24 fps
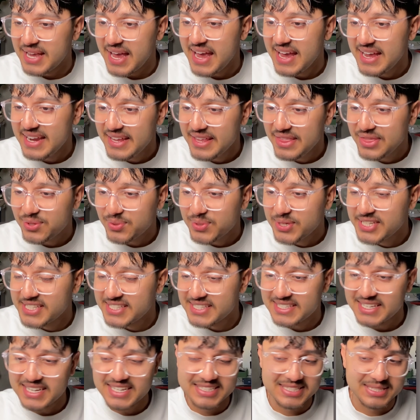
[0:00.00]
83
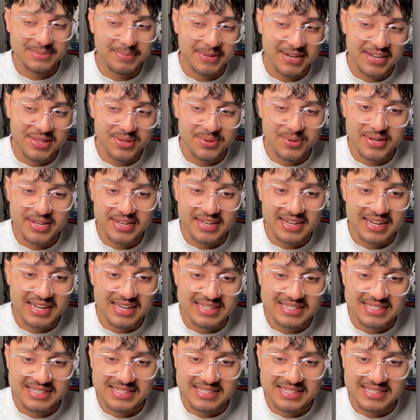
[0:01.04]
cents, by the way, guys.